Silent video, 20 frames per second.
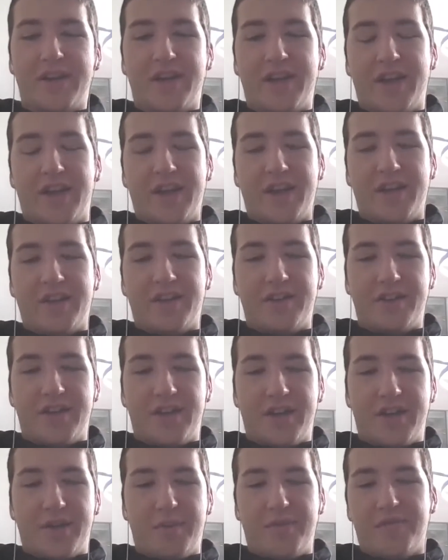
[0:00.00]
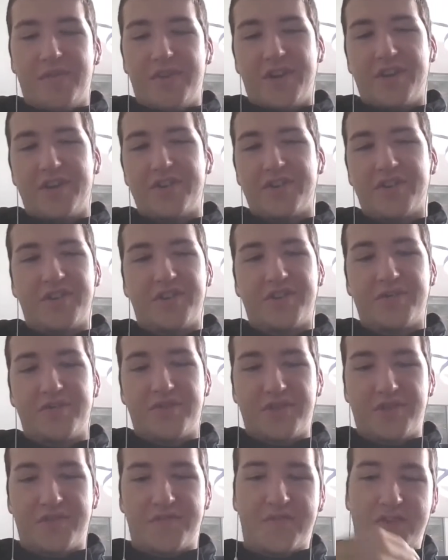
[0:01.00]
and we figured since it
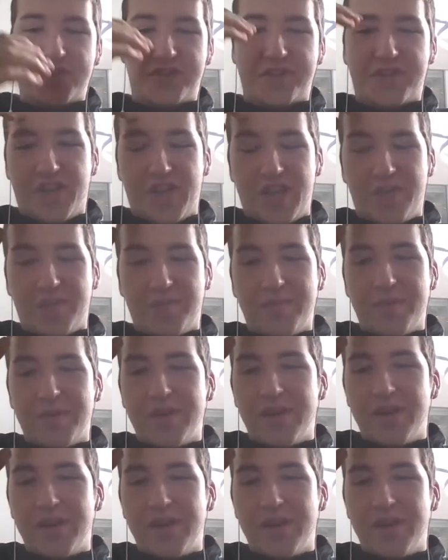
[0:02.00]
was their first game